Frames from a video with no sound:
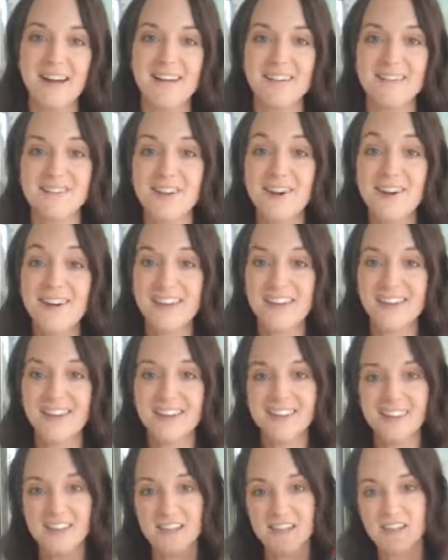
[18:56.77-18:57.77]
starter
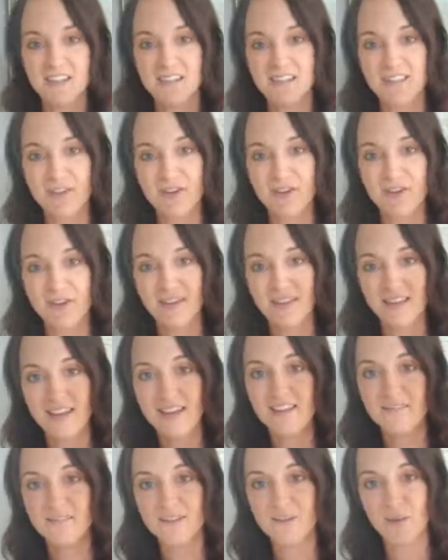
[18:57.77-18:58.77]
kit is your
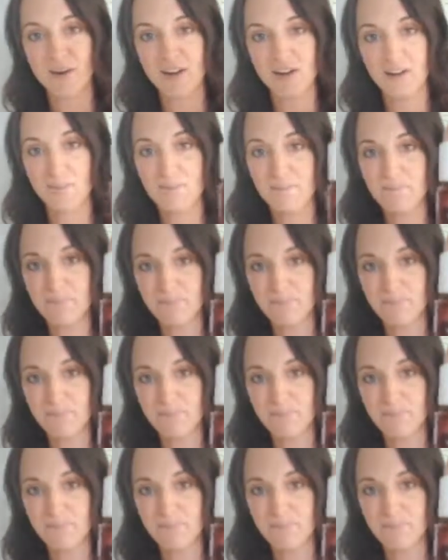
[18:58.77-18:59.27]
Thieves oil.